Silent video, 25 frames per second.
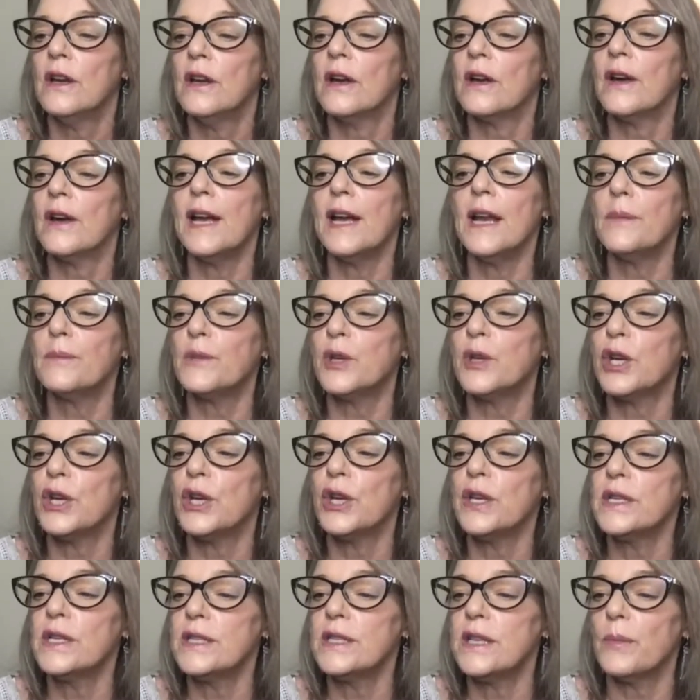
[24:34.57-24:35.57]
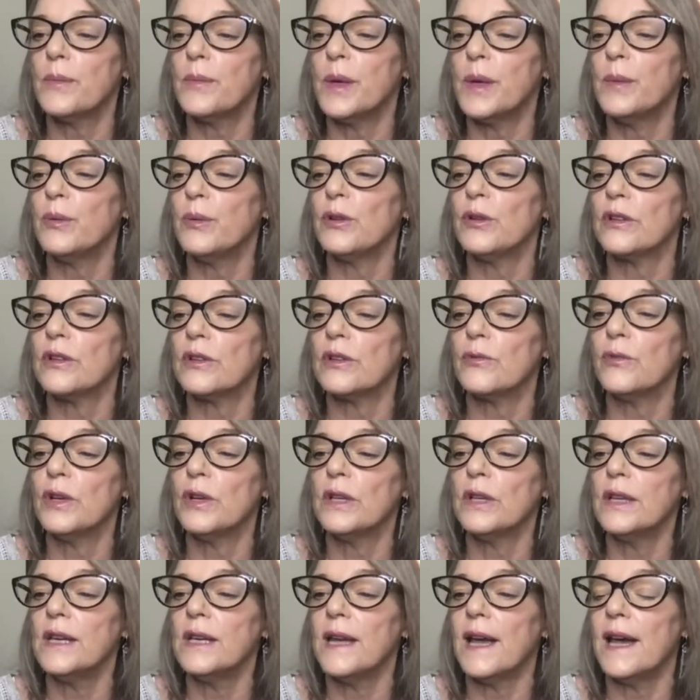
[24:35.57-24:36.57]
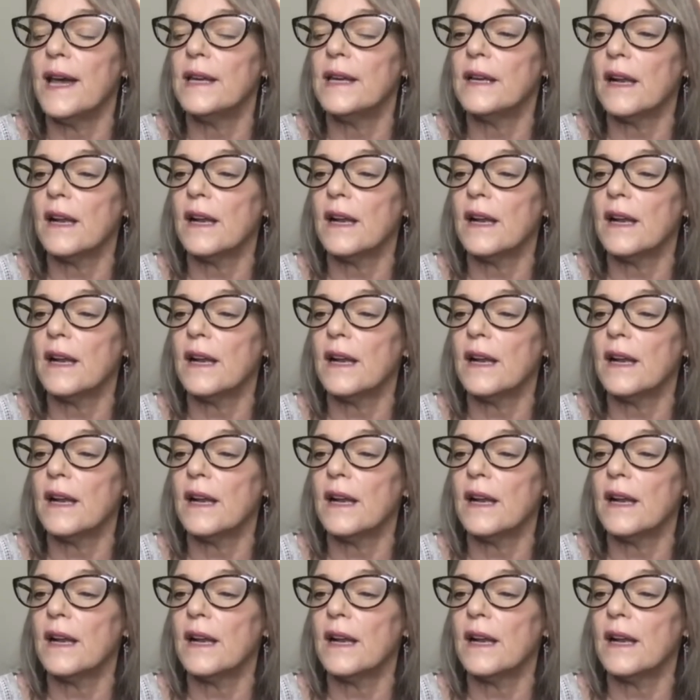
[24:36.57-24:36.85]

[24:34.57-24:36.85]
All right, I'm curious how people are really kind